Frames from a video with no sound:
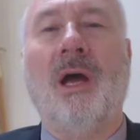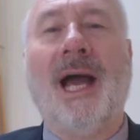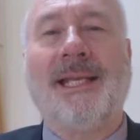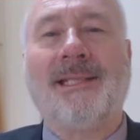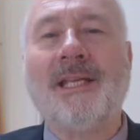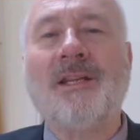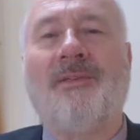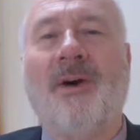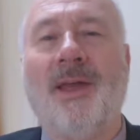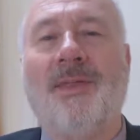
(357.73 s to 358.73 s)

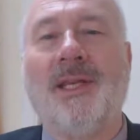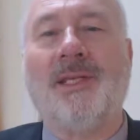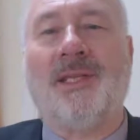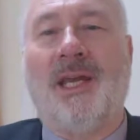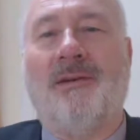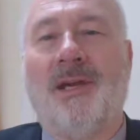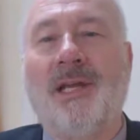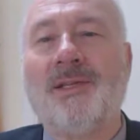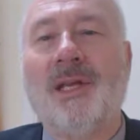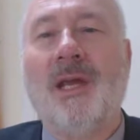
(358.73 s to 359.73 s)
identify these
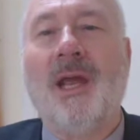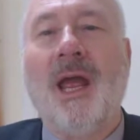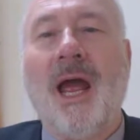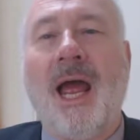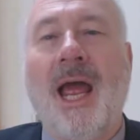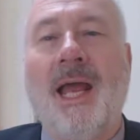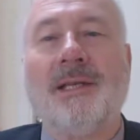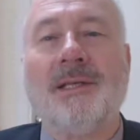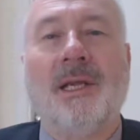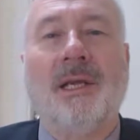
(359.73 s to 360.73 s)
theories
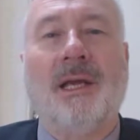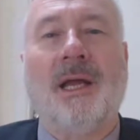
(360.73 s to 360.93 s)
and